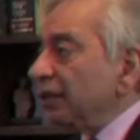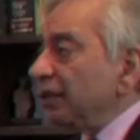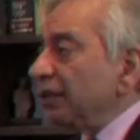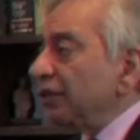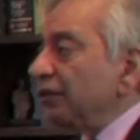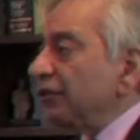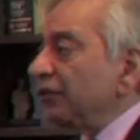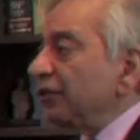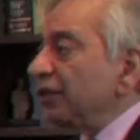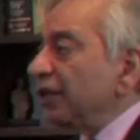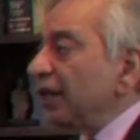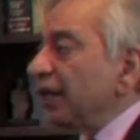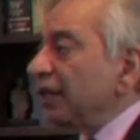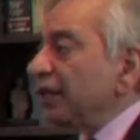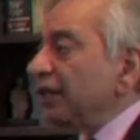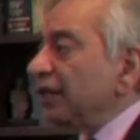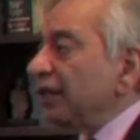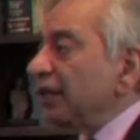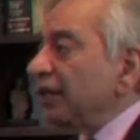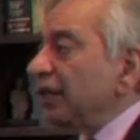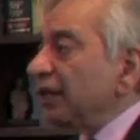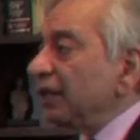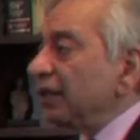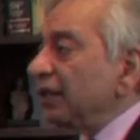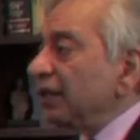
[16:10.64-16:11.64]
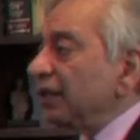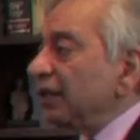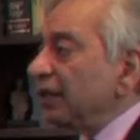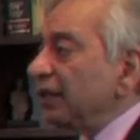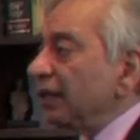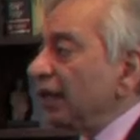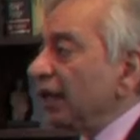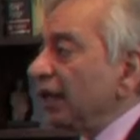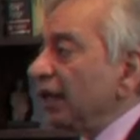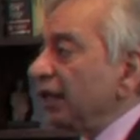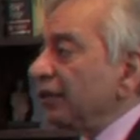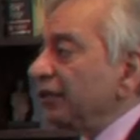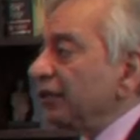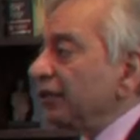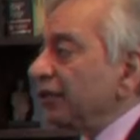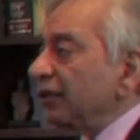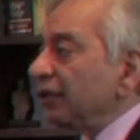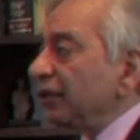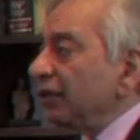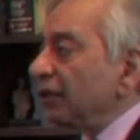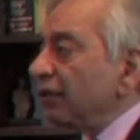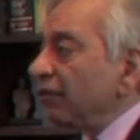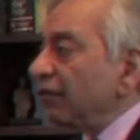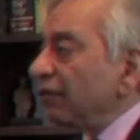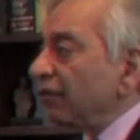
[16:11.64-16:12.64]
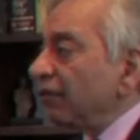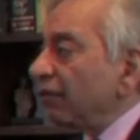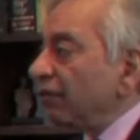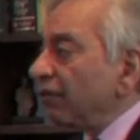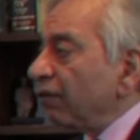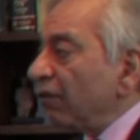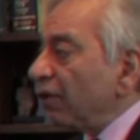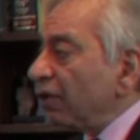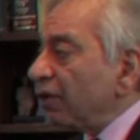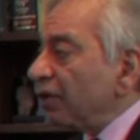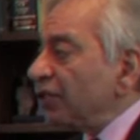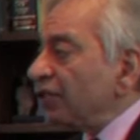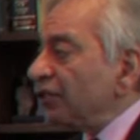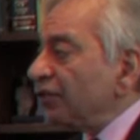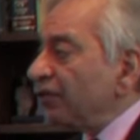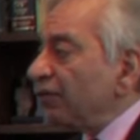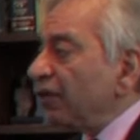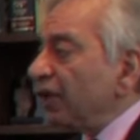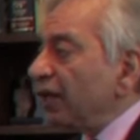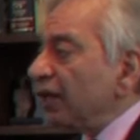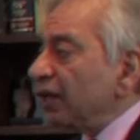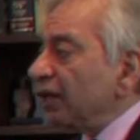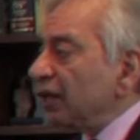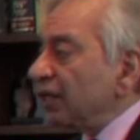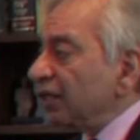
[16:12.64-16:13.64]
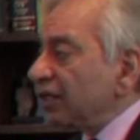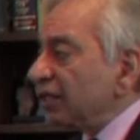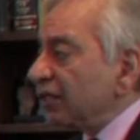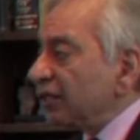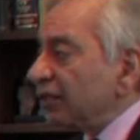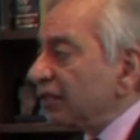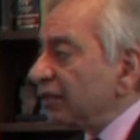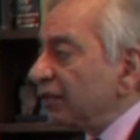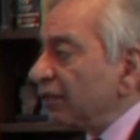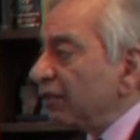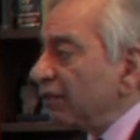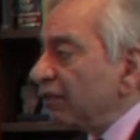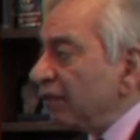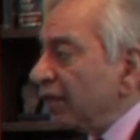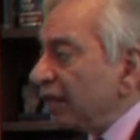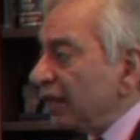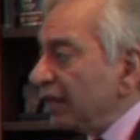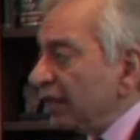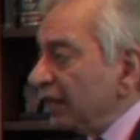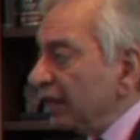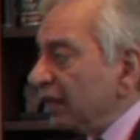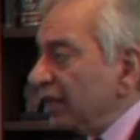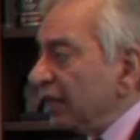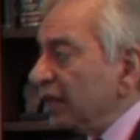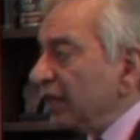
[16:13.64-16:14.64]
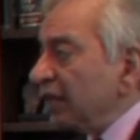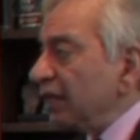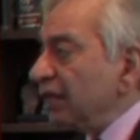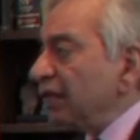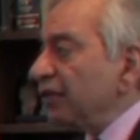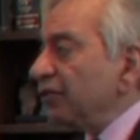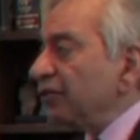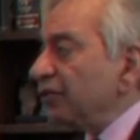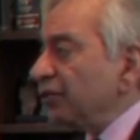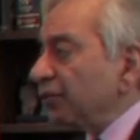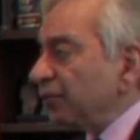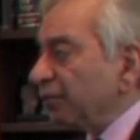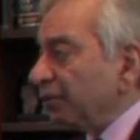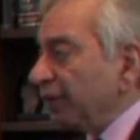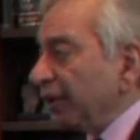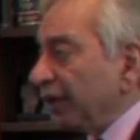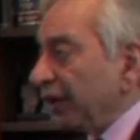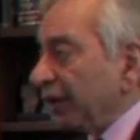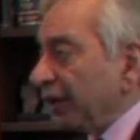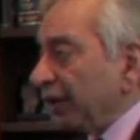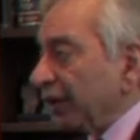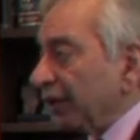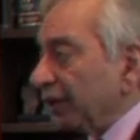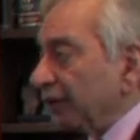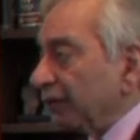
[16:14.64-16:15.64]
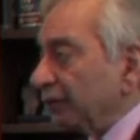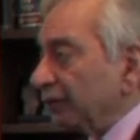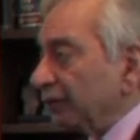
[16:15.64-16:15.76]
said that forest fires very early in the spring